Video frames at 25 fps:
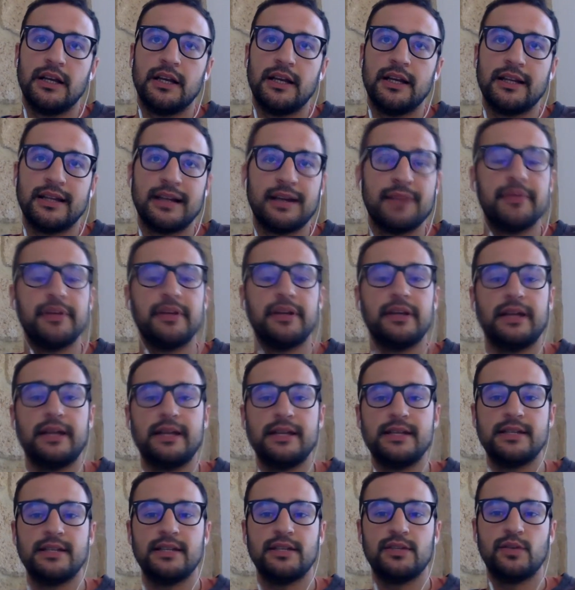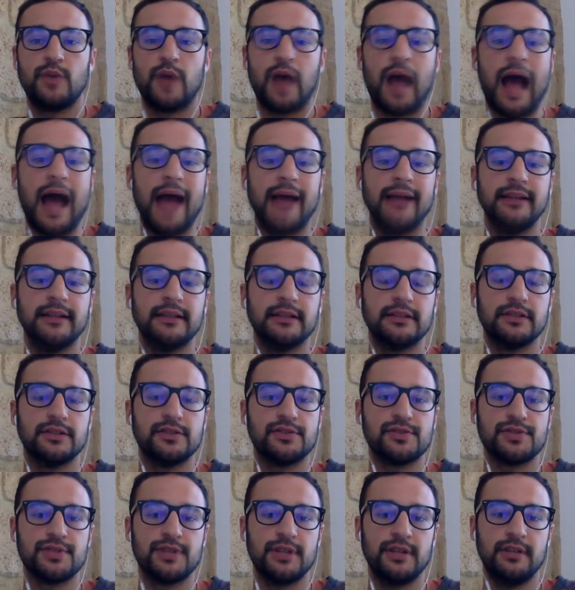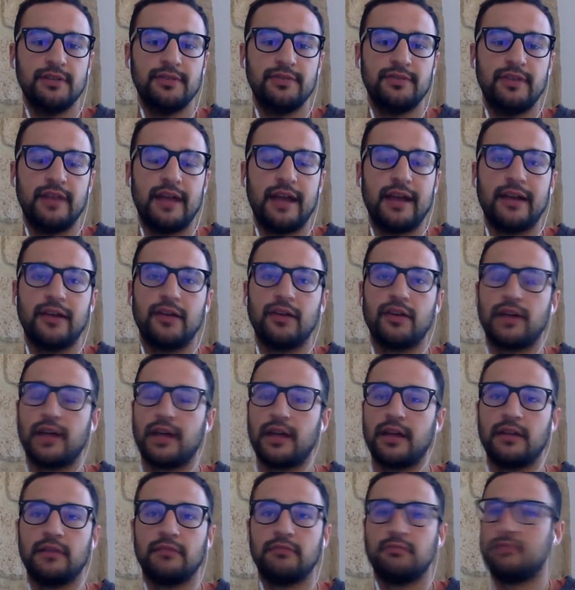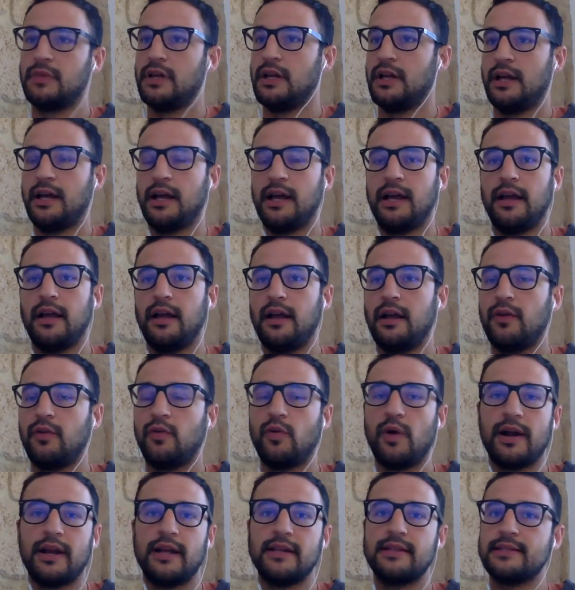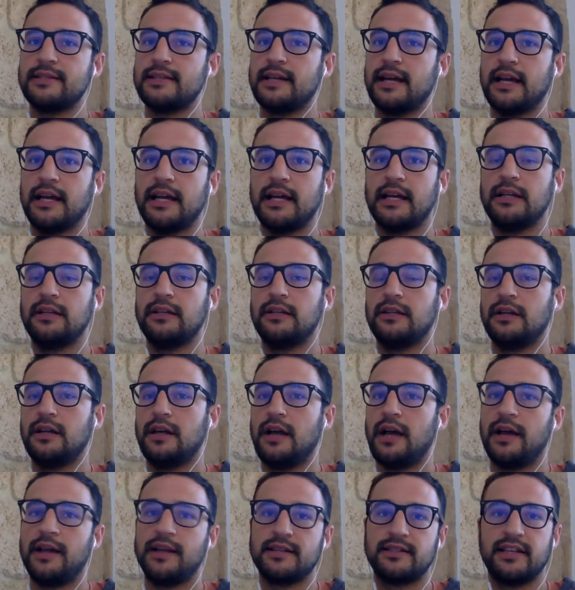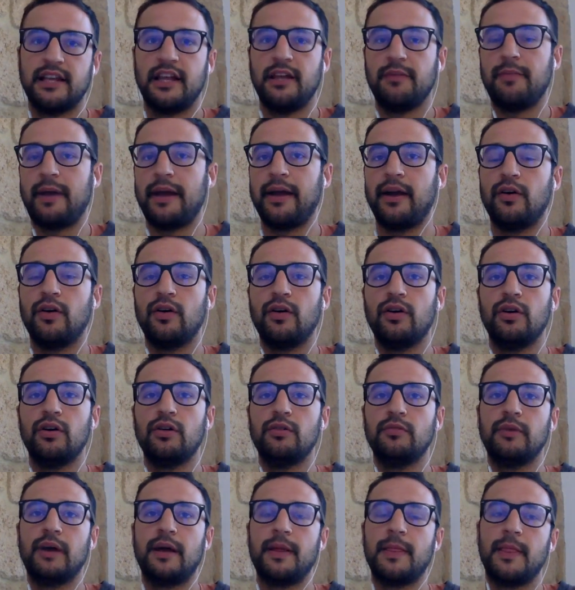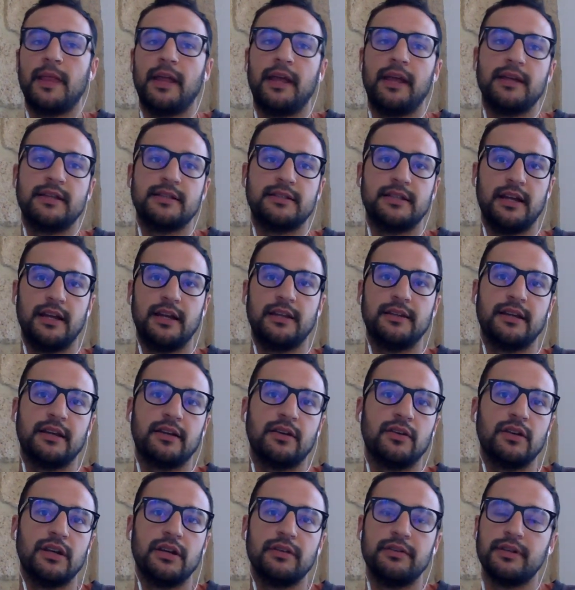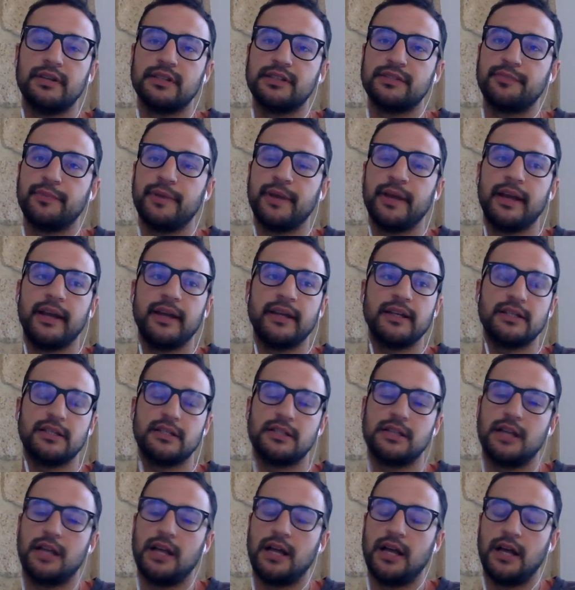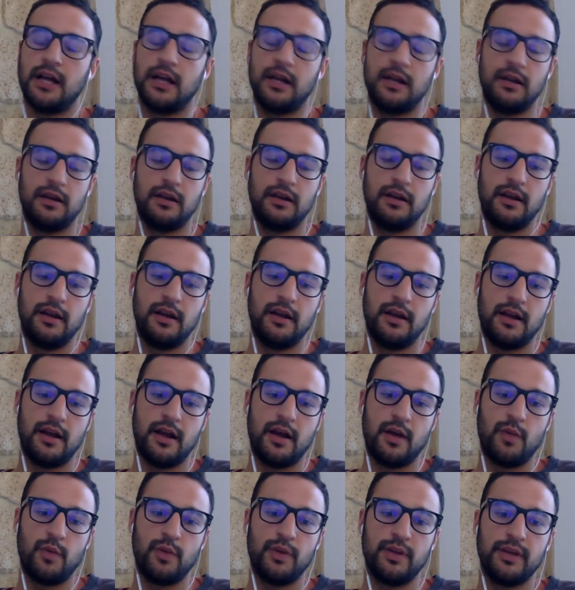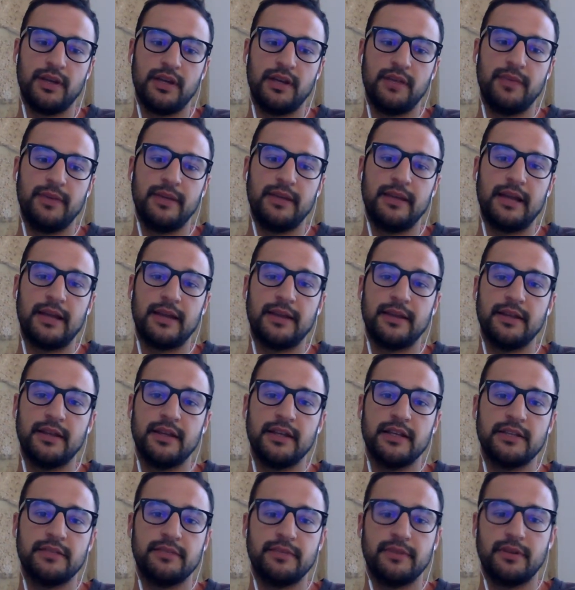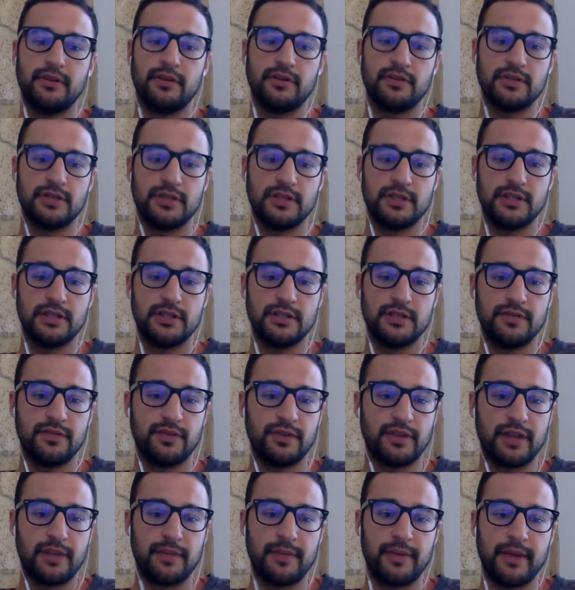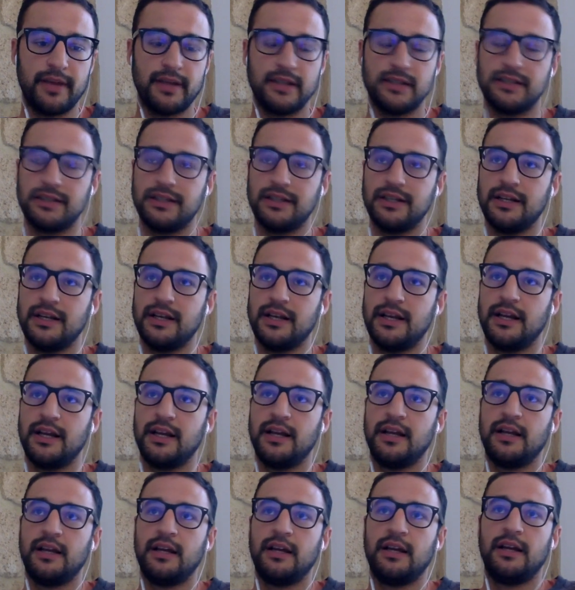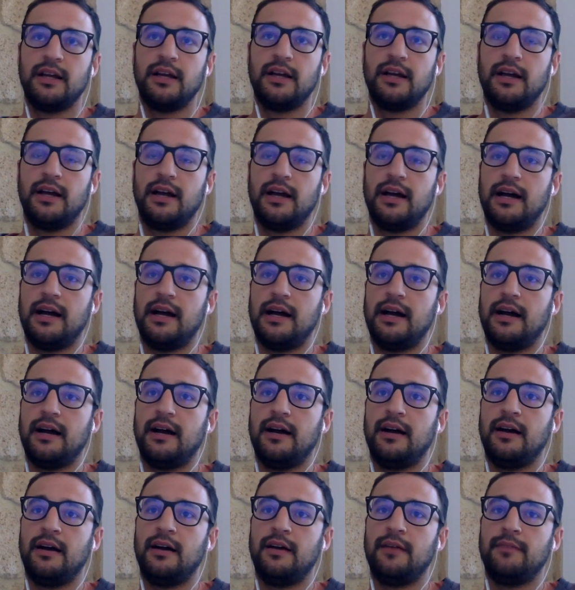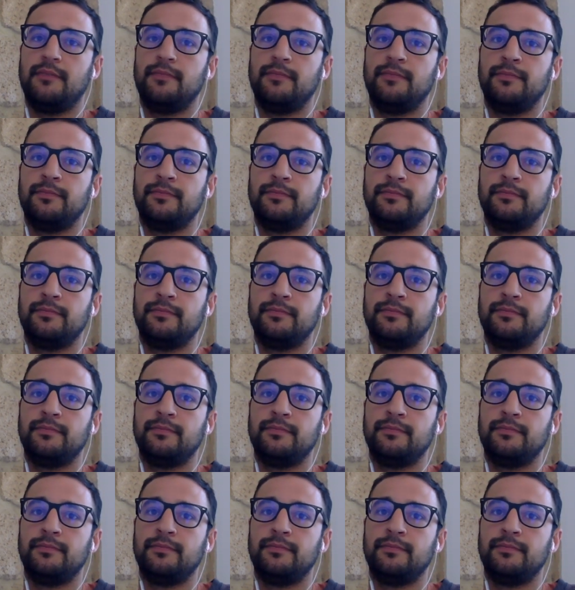can be easy to hide yourself. Like, okay, quarantine, I stay in my home and they stay in the co-living space, and we keep it like this because this is for the best. I